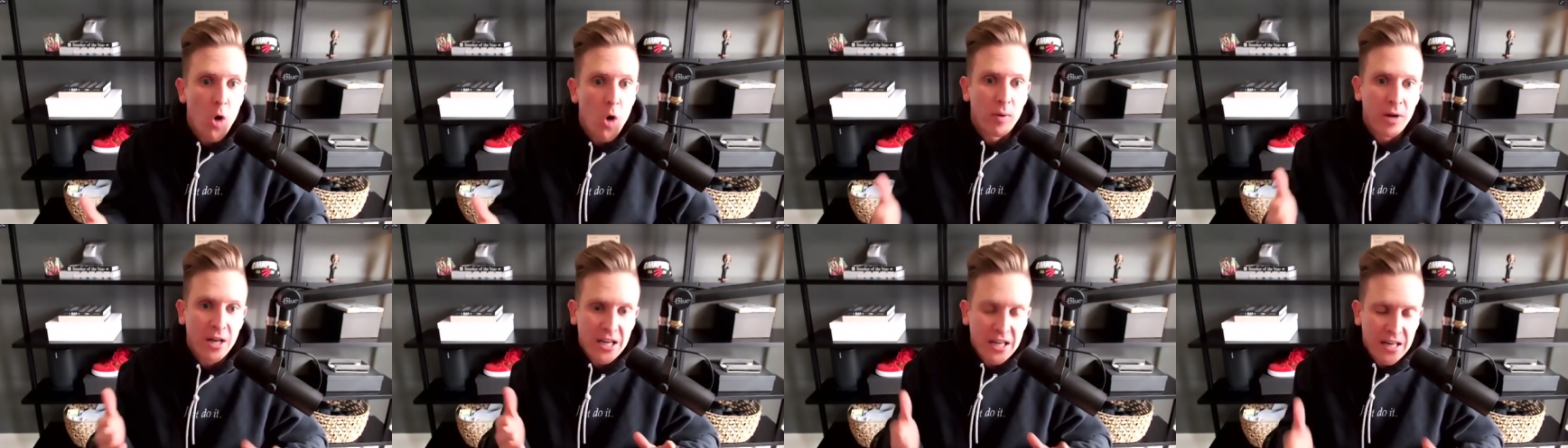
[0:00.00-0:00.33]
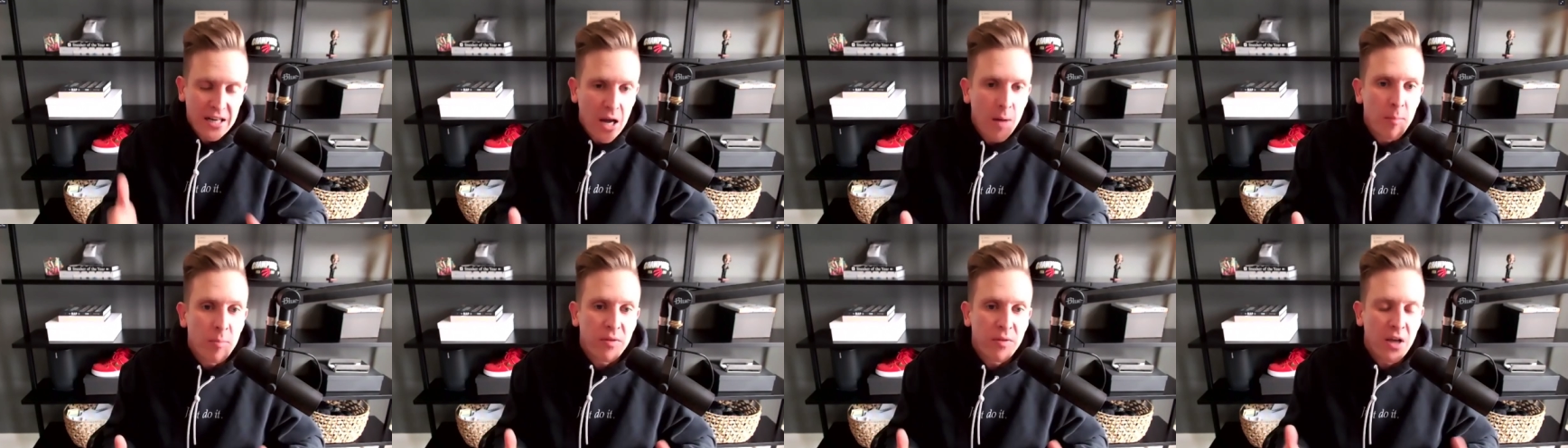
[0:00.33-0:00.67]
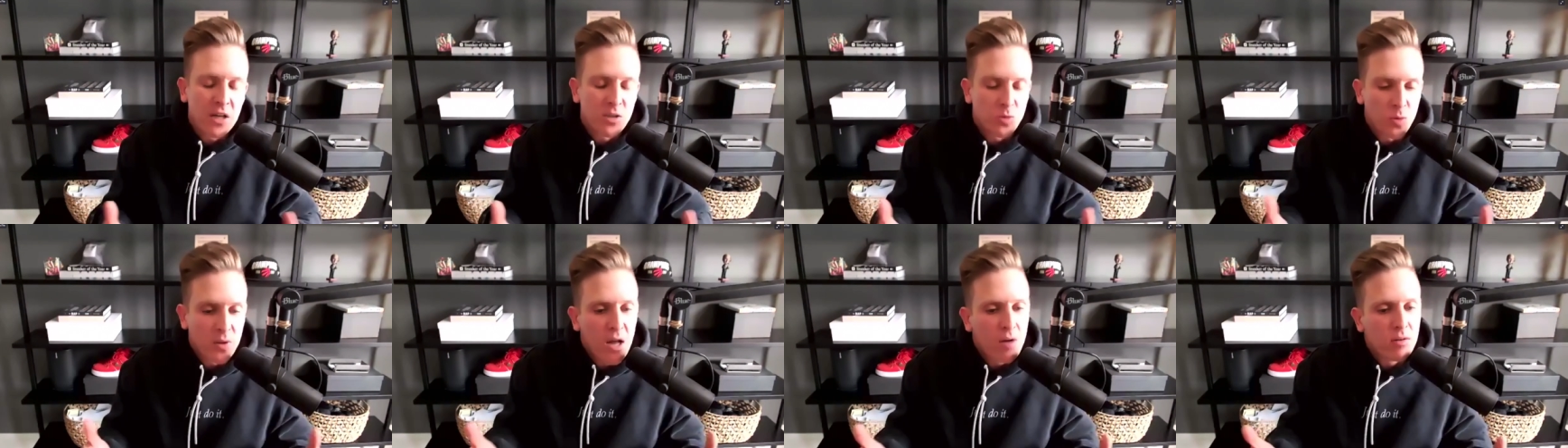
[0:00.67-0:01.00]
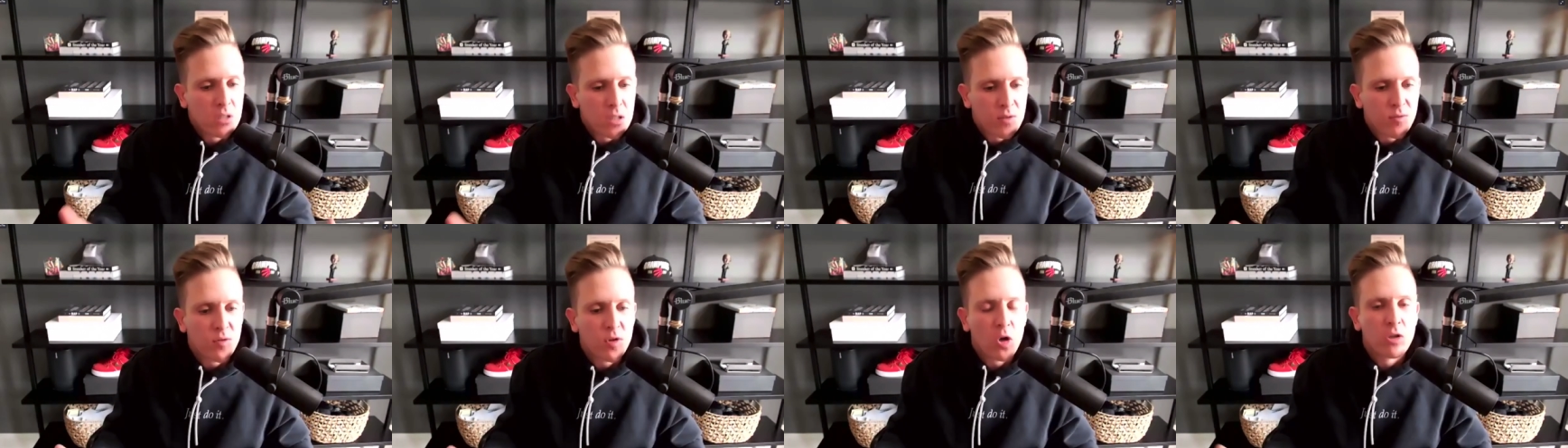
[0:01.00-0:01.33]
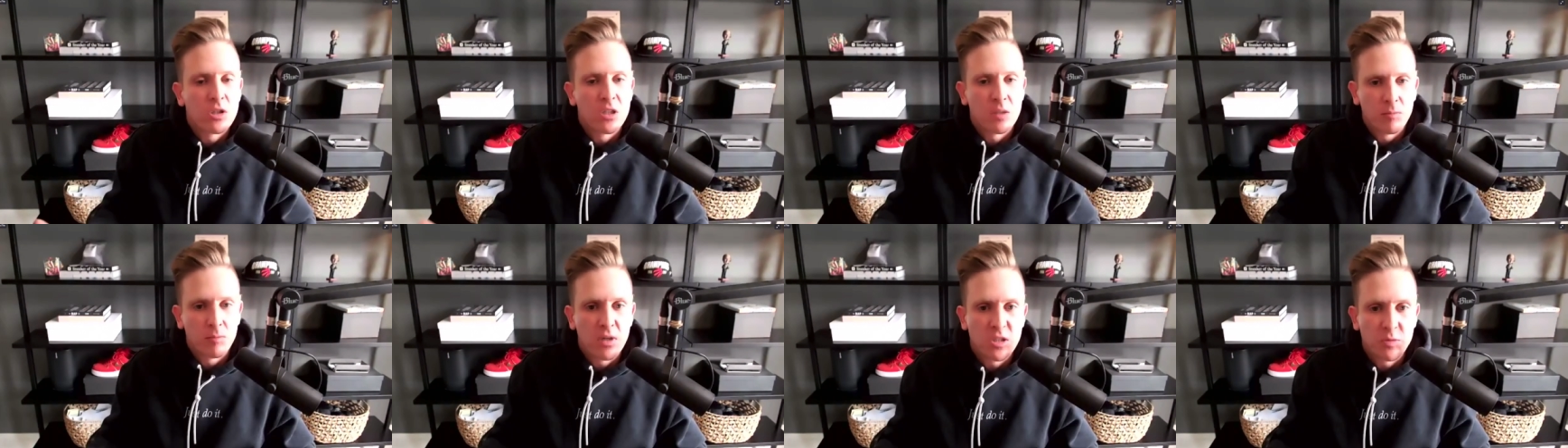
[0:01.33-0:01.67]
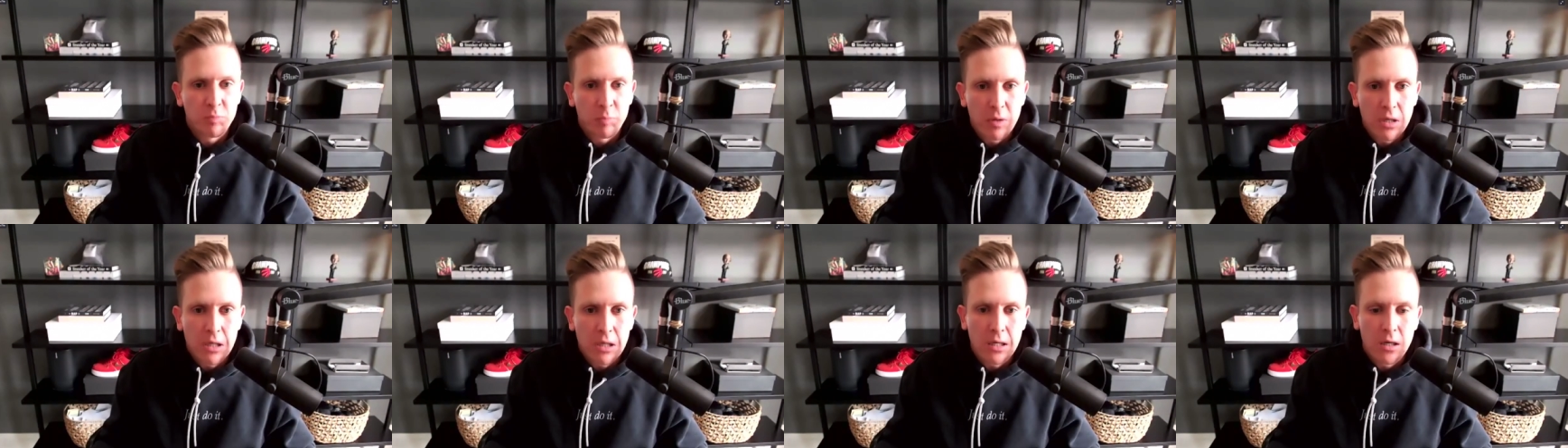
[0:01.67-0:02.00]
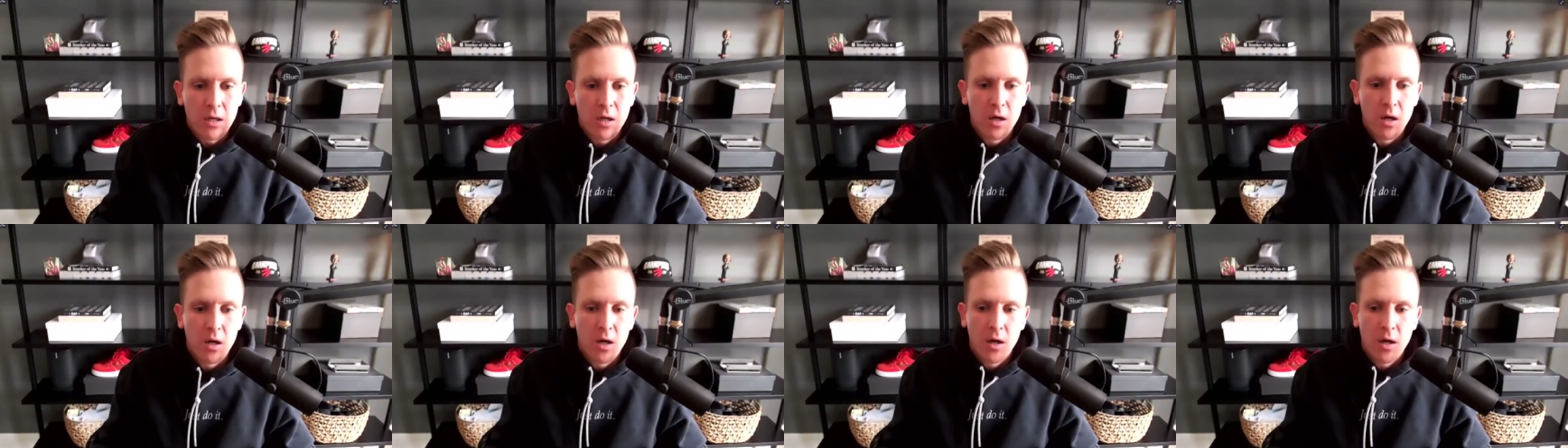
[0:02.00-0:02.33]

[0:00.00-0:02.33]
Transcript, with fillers: but I can empathize with how difficult it must be